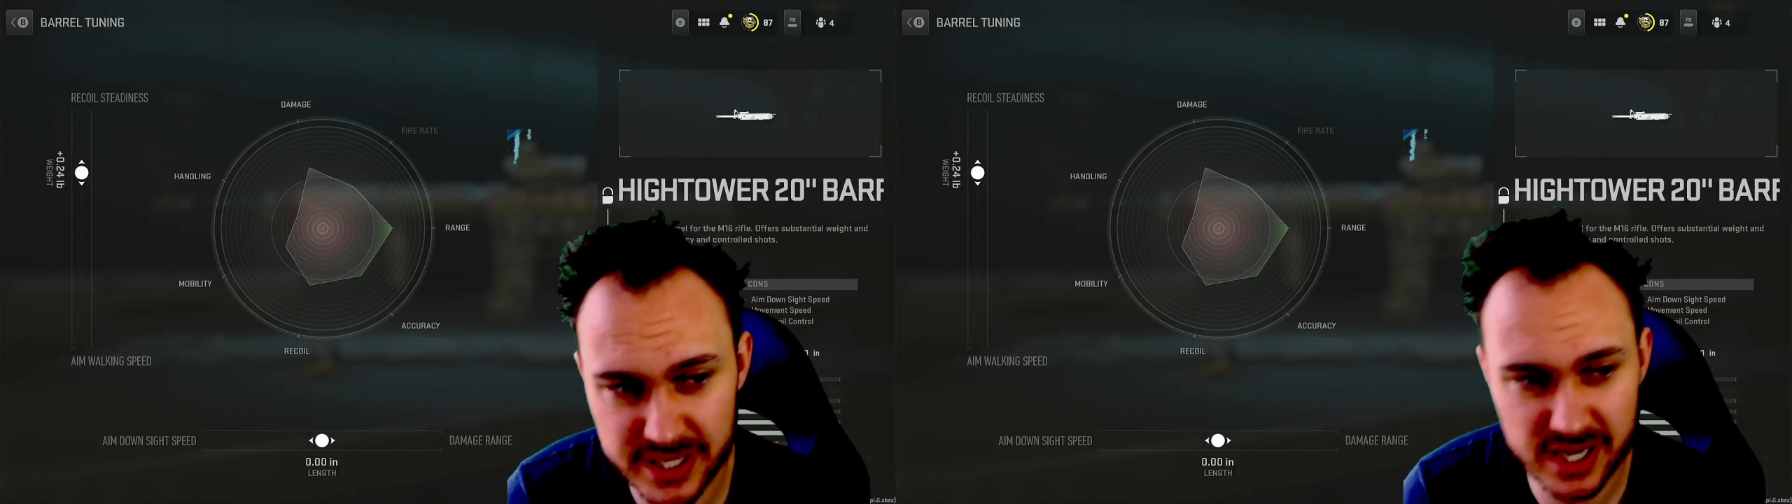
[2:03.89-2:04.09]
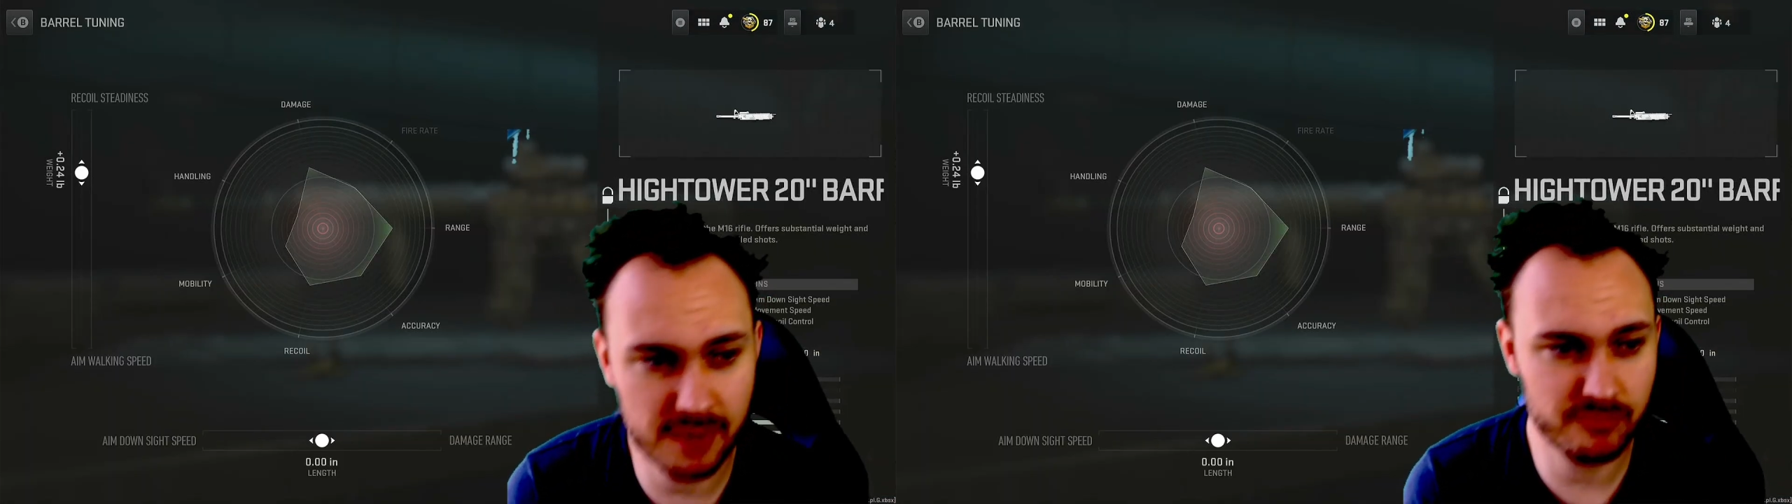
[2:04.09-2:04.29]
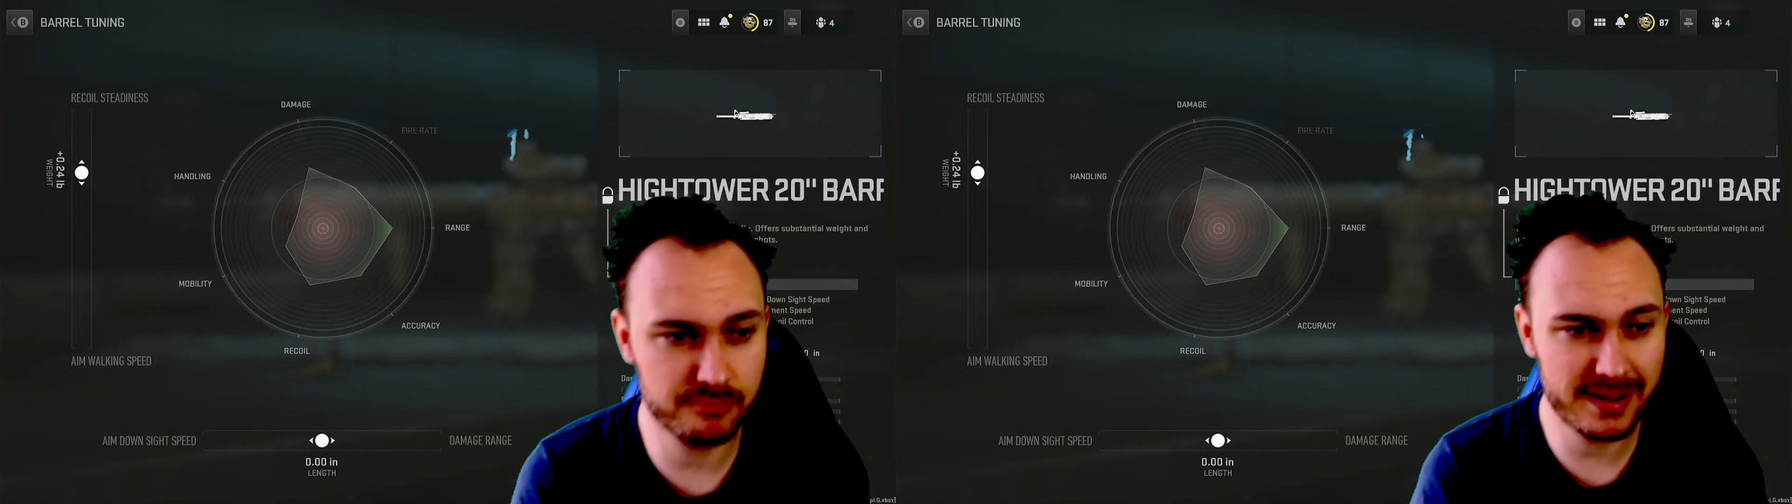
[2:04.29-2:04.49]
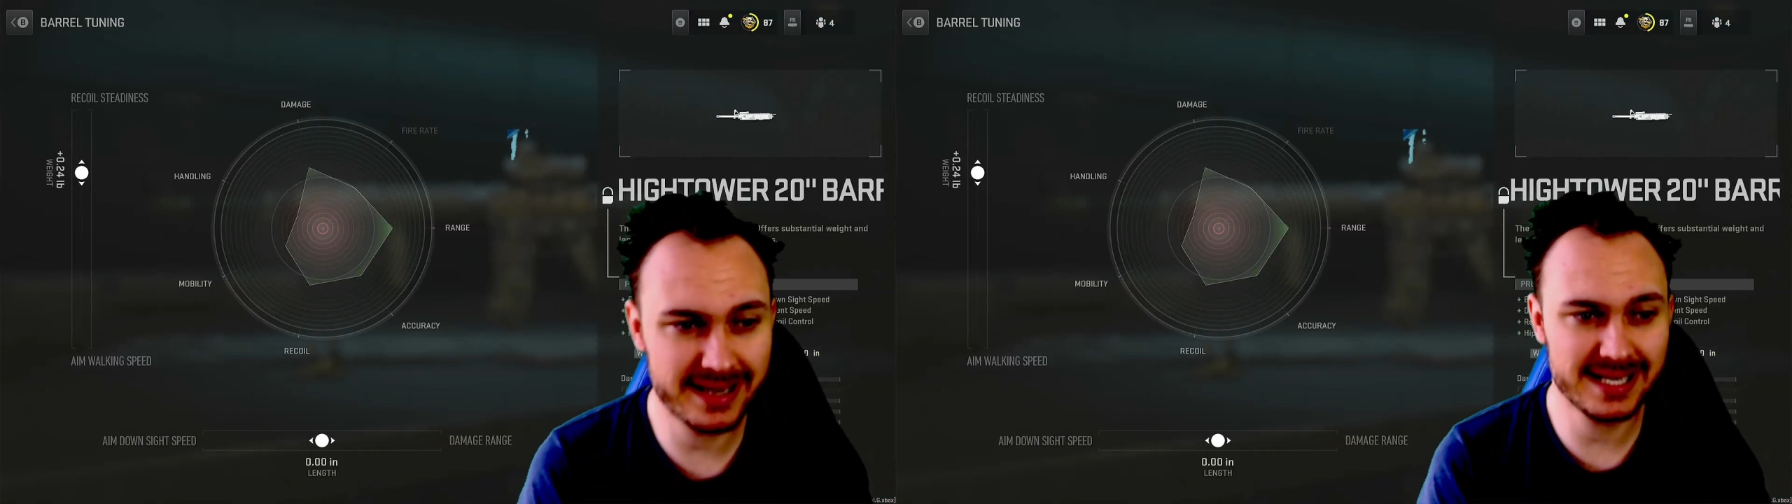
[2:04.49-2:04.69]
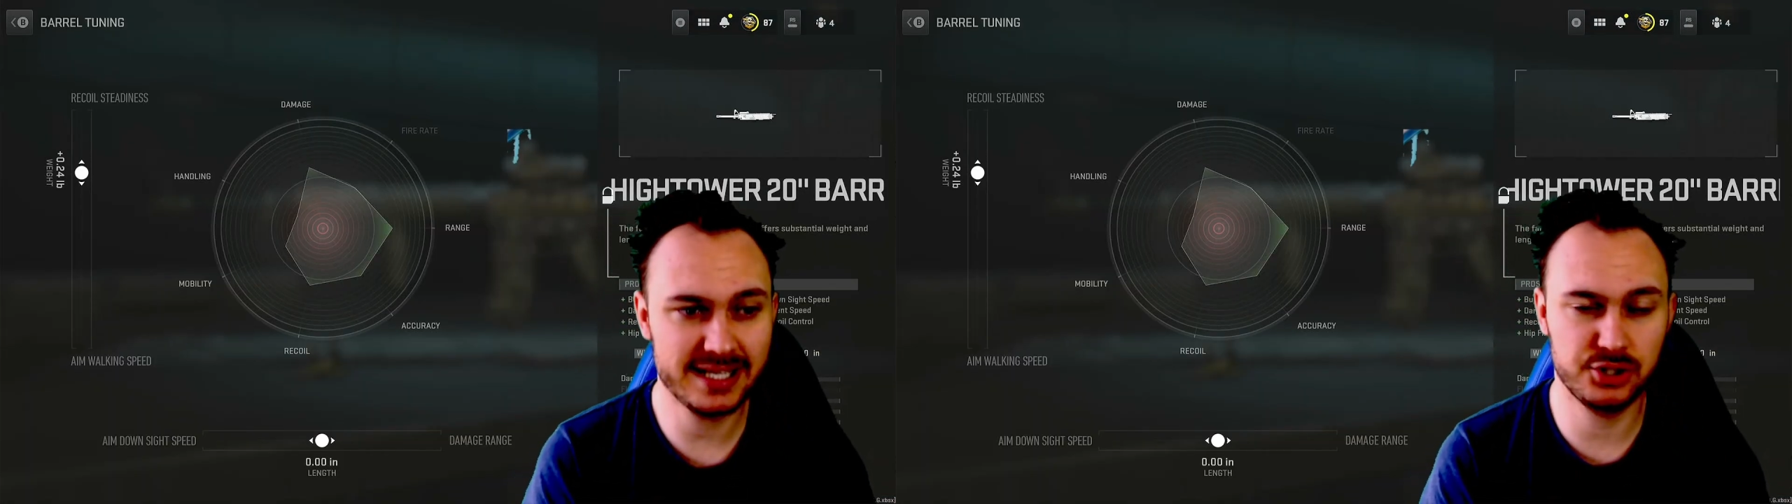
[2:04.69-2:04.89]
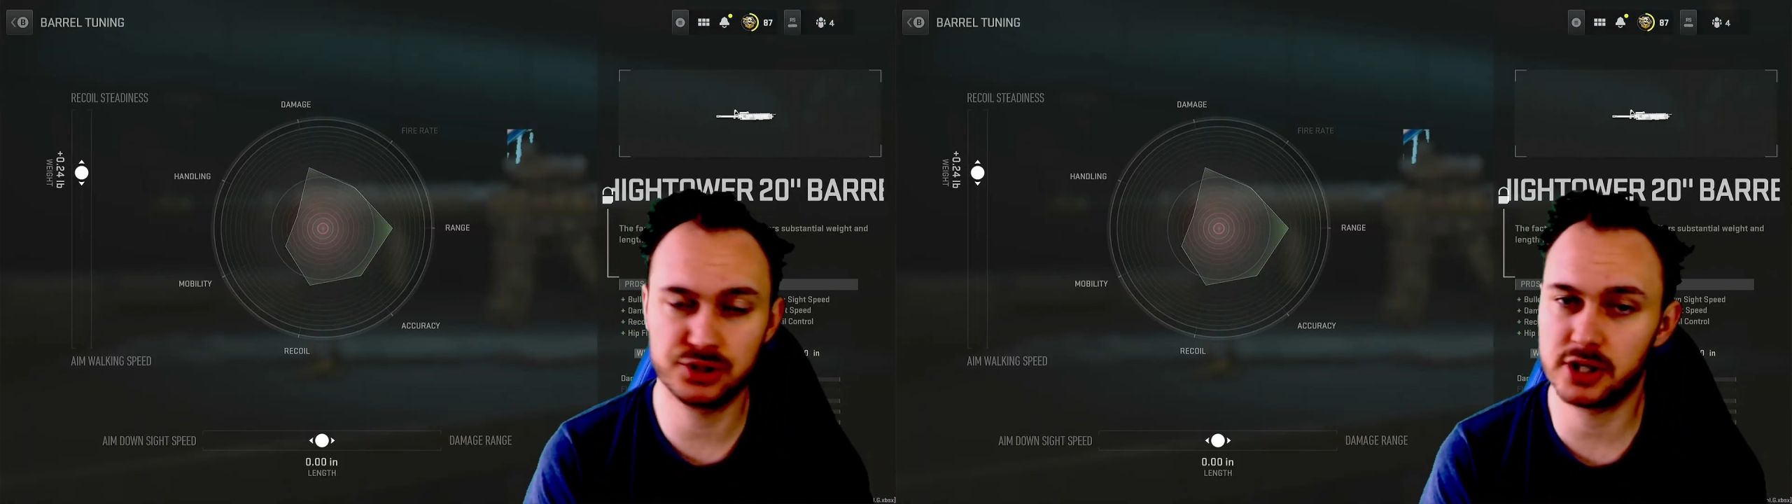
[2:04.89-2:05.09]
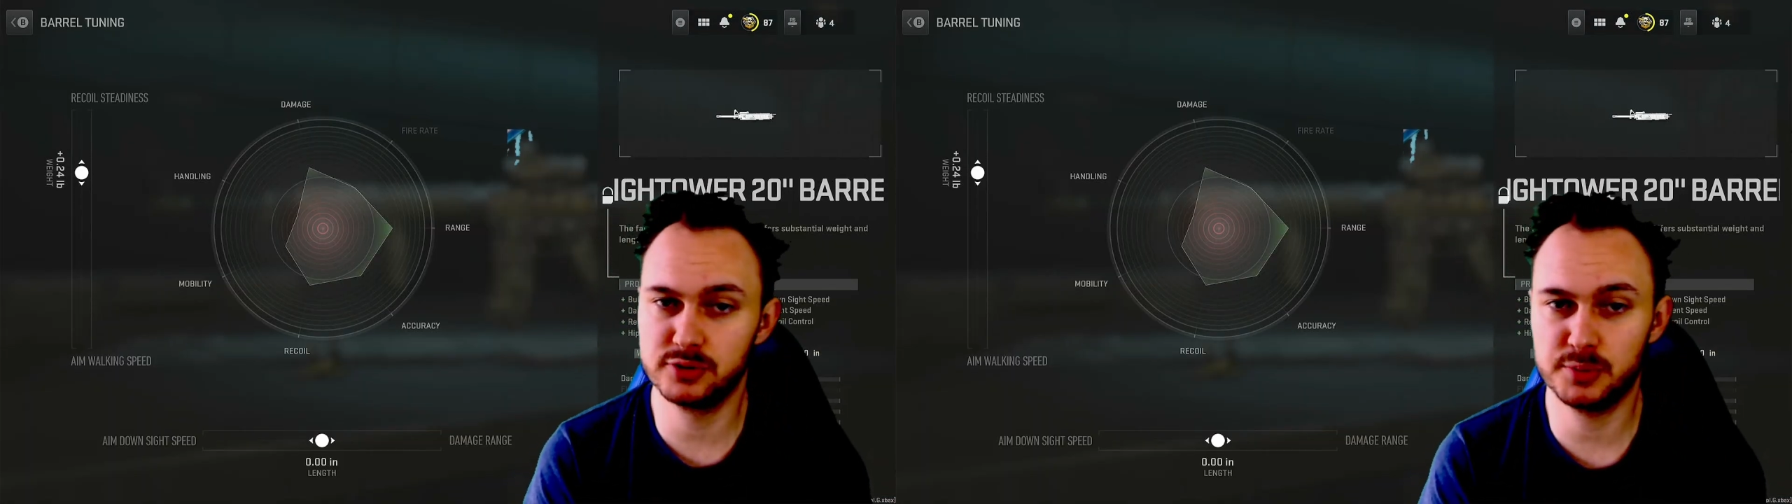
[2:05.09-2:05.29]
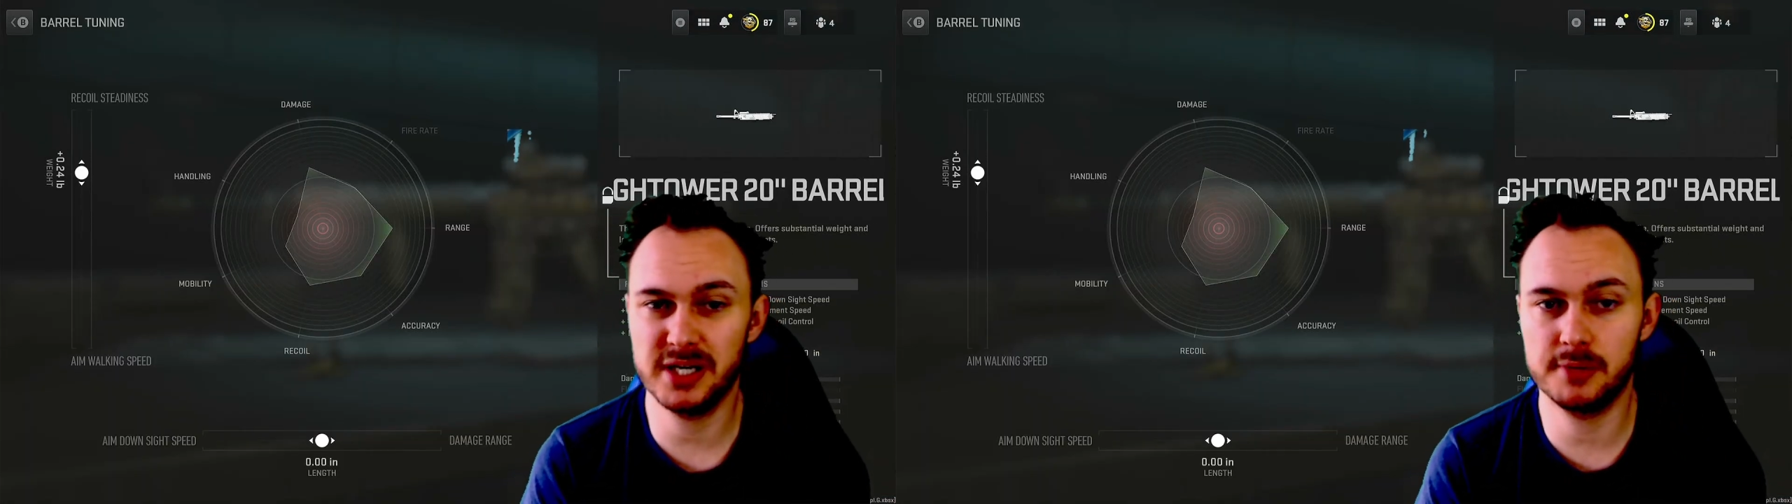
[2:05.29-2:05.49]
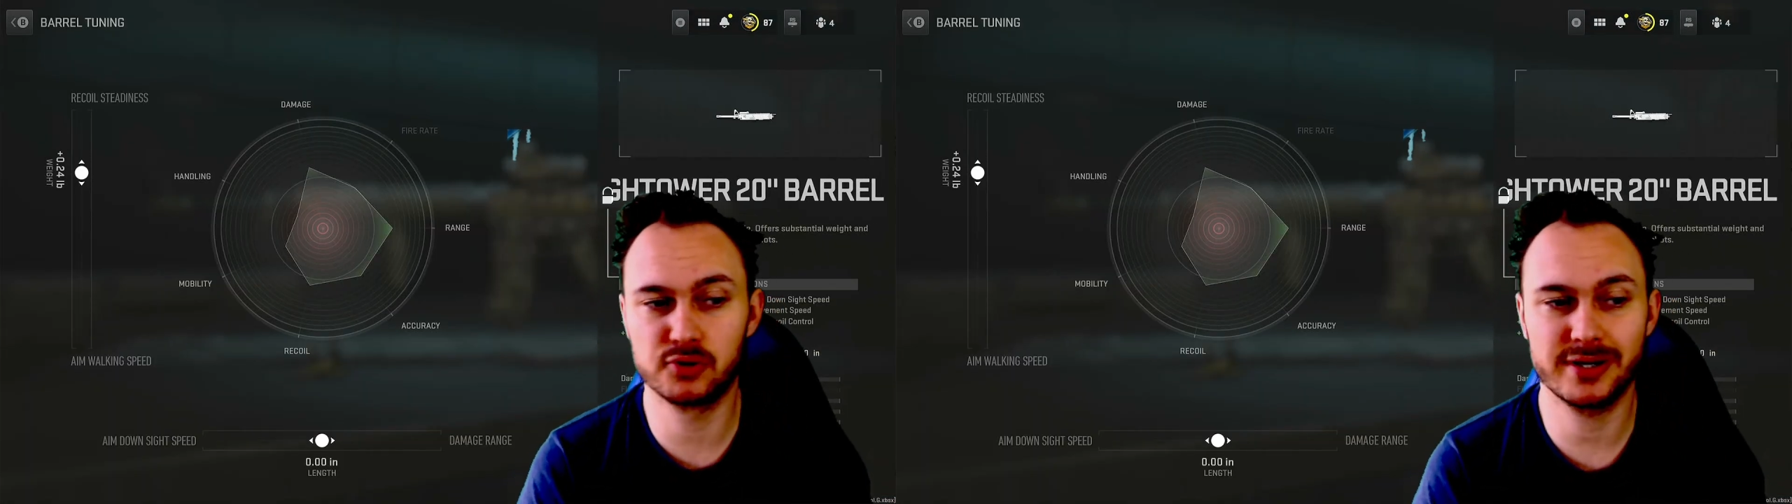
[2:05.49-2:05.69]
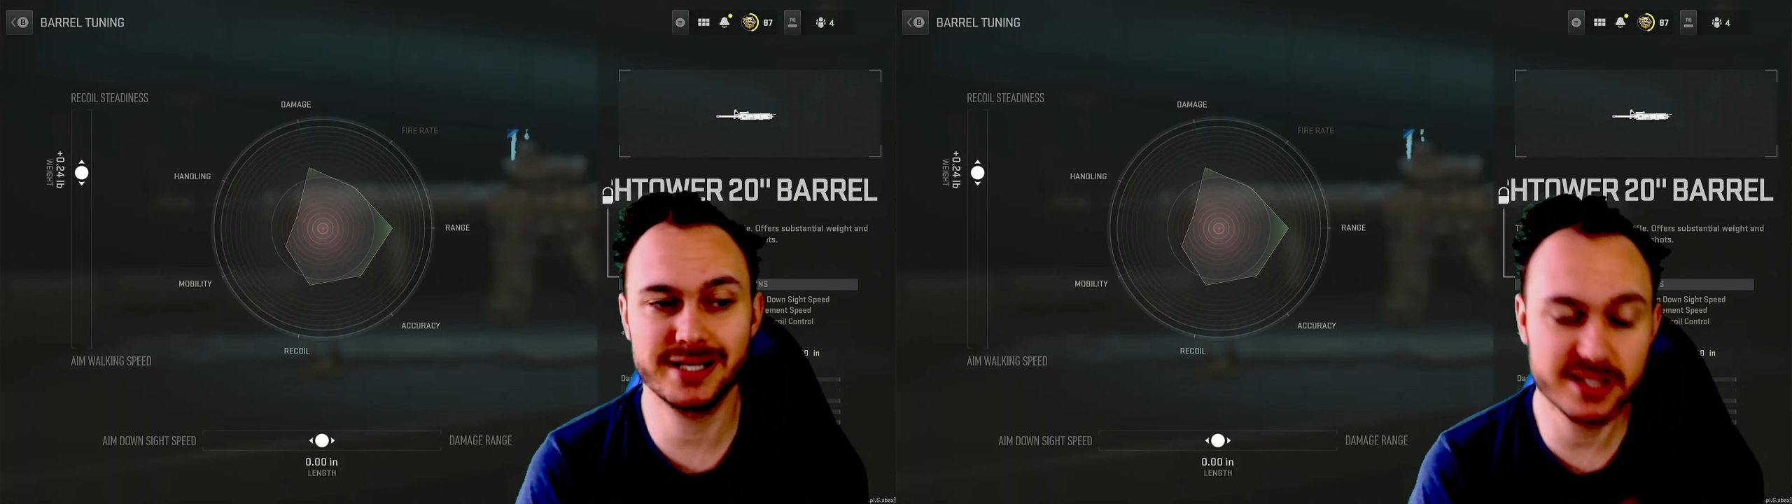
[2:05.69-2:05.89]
I'm mainly just going to be upgrading the